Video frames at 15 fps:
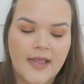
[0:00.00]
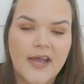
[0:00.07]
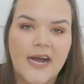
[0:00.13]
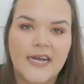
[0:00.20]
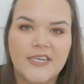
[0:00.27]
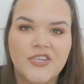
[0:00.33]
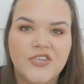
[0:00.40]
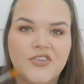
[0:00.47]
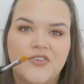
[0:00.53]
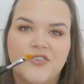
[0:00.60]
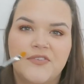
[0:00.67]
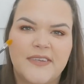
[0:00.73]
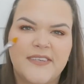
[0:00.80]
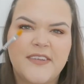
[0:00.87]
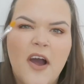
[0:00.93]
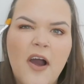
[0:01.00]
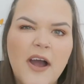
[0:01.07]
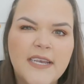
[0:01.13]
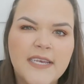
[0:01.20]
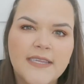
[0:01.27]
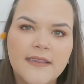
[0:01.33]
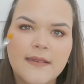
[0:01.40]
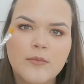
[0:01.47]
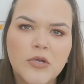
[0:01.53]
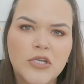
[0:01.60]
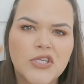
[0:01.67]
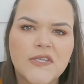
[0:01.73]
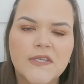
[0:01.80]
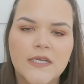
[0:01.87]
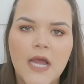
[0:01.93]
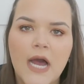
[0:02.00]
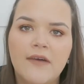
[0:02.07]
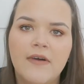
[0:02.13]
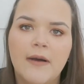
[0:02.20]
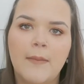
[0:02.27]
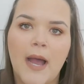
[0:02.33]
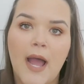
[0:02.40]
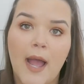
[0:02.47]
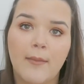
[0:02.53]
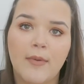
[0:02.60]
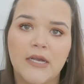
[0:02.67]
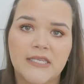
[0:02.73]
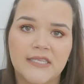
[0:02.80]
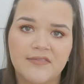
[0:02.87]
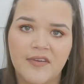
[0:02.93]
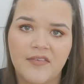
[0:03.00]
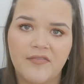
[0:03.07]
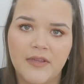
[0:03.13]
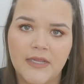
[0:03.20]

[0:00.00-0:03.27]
kind of just use like tiny little brushes to carve out my eyebrows if I'm